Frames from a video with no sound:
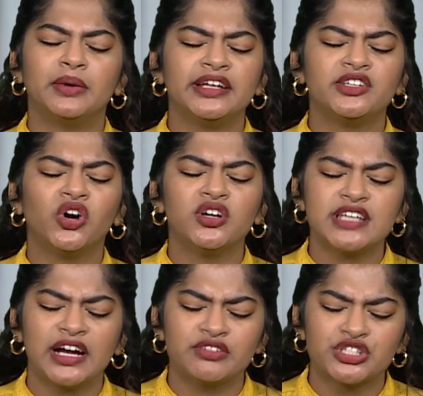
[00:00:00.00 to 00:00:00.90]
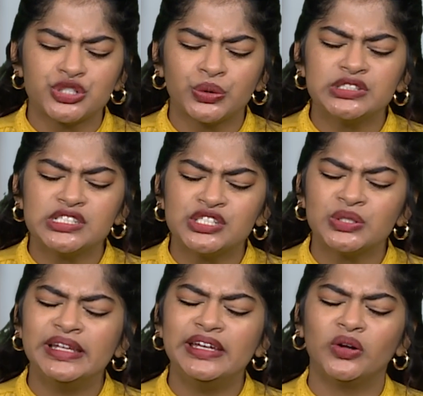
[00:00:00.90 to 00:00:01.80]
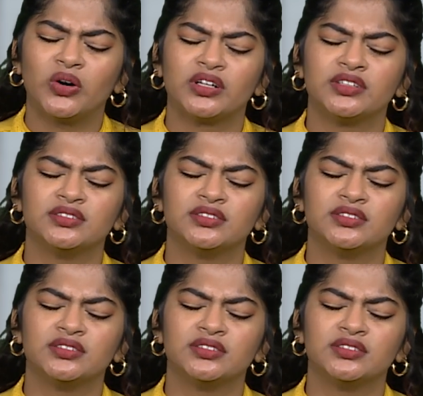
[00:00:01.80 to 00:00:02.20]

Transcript: They might not have a shoulder to lean on.